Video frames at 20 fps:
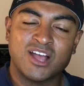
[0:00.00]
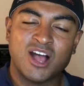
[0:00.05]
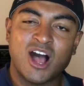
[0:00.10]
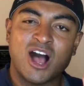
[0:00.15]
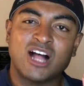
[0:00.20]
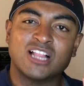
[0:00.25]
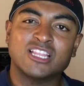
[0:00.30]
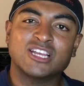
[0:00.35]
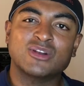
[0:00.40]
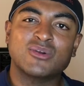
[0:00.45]

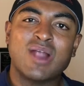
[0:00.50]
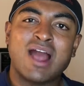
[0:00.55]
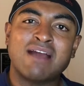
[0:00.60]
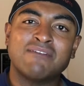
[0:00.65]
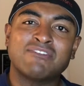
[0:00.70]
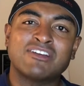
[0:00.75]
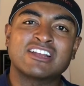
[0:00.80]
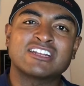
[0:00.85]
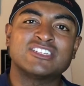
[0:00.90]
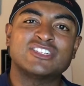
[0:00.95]

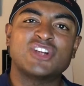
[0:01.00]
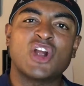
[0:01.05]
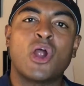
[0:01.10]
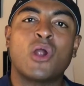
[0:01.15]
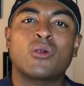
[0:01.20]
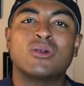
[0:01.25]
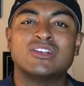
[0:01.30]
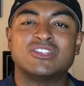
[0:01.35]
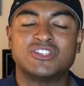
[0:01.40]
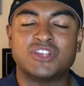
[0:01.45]
holographic
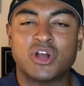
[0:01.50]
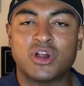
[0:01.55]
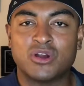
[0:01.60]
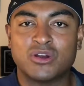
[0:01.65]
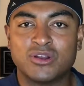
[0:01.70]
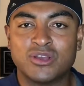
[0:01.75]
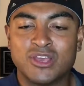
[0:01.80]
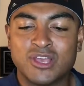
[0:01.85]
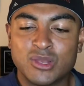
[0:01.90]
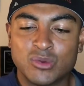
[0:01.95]

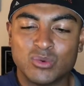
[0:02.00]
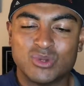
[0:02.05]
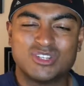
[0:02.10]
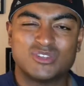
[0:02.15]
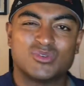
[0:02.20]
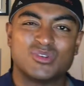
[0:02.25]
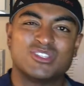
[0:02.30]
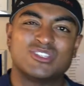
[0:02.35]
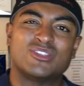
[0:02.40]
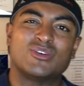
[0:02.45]
Charizard,
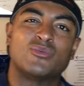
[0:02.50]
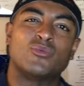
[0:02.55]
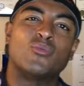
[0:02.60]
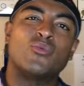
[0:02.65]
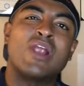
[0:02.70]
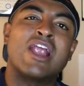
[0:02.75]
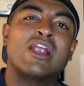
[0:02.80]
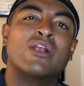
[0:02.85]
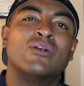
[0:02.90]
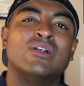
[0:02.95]
which was the
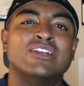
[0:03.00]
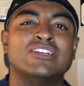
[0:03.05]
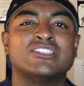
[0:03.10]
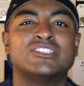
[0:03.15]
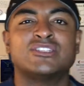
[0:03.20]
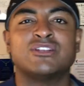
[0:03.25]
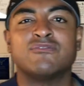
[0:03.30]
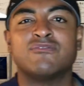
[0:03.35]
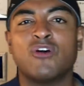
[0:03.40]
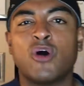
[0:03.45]

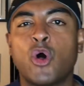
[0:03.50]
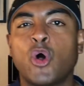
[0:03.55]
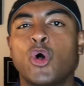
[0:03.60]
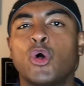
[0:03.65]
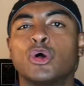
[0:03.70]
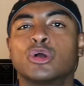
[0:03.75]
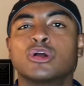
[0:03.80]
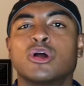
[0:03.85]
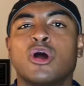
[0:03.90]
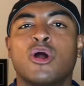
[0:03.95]
rarest of
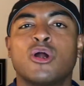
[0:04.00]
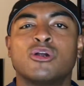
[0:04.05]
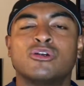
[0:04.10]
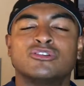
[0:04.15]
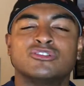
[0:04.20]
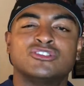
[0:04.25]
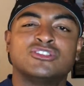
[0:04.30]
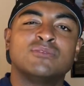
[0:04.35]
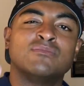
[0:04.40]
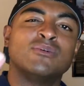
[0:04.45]
all
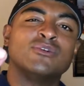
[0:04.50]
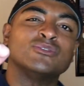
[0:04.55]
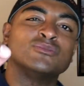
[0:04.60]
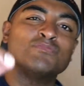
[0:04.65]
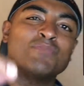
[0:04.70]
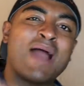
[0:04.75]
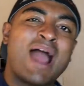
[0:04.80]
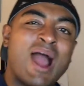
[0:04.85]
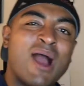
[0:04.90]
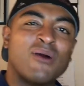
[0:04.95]
cards, the
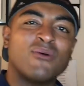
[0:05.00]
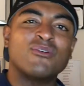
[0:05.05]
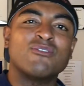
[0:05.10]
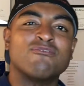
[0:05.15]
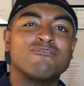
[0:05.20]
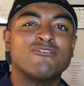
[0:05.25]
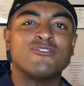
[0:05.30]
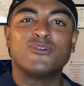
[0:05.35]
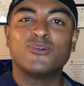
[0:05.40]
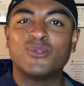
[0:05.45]
most
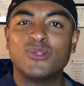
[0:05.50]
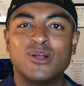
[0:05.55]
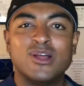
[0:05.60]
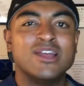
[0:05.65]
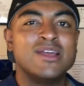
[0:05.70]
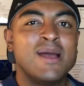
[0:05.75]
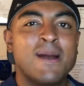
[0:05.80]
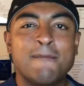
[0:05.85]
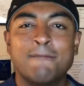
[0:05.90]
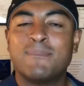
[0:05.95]
powerful
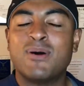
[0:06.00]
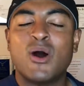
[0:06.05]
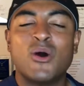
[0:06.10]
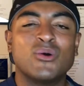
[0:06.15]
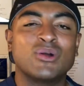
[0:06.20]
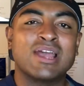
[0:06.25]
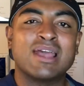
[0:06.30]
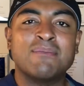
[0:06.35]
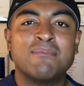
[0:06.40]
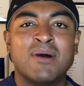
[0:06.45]

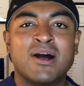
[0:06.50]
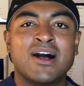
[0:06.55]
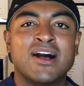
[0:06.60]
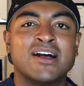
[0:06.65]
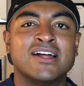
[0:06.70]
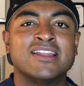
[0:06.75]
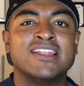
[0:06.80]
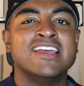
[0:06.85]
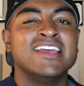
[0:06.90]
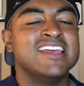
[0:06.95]

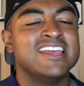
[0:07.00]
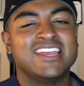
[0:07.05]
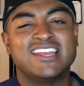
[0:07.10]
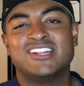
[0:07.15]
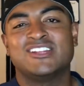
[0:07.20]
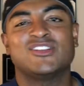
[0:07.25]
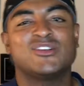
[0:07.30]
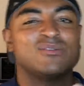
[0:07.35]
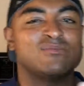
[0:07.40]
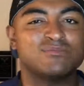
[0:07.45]
Pokemon
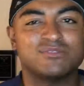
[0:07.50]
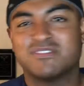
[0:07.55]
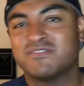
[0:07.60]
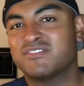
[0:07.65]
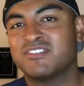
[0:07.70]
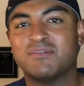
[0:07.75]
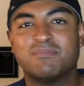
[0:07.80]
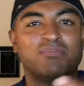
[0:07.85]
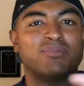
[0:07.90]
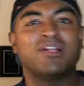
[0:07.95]
in terms
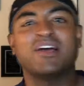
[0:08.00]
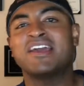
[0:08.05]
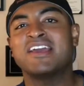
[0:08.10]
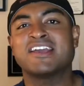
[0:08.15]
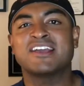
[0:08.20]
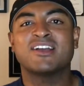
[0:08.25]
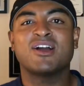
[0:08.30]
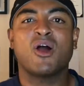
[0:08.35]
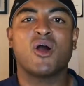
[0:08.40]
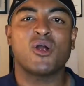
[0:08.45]
of the
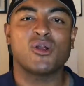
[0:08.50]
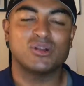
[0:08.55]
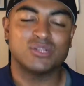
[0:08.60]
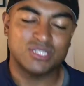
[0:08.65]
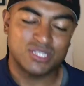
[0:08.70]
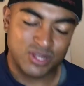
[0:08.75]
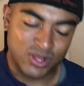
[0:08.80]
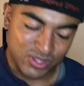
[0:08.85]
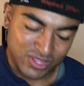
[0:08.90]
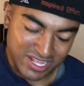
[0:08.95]
playing cards
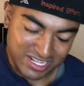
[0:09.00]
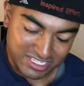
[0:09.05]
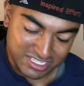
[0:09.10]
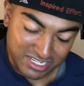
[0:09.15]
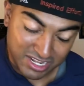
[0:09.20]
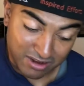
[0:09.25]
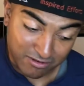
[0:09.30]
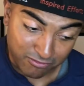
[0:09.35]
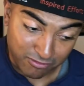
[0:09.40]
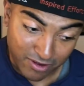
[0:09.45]
and all that
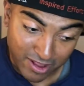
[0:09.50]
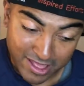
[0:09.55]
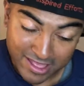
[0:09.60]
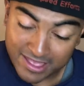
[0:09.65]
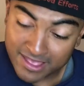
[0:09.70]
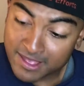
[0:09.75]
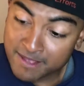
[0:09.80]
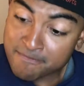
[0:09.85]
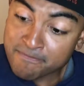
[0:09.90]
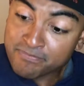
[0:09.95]
stuff, right?
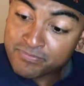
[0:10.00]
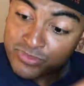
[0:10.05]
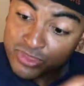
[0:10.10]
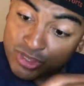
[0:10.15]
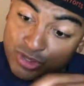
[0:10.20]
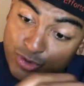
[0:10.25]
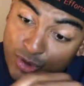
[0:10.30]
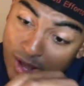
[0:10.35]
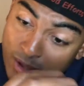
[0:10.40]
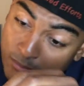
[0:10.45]

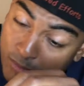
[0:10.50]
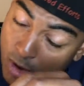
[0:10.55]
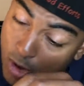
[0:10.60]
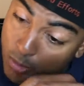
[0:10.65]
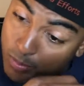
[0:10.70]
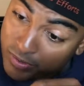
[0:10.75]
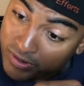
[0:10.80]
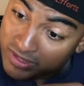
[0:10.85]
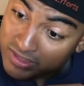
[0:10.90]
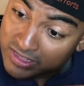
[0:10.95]
So I'm
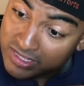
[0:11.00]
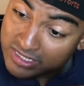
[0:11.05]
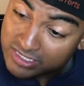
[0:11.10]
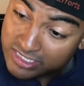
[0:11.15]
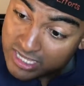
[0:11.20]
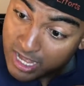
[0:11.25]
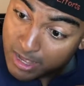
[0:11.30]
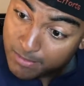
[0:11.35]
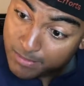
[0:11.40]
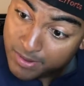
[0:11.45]
opening
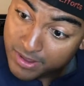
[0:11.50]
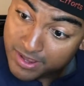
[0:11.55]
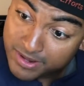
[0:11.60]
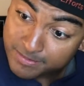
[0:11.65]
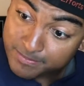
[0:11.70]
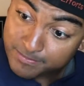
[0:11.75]
this up,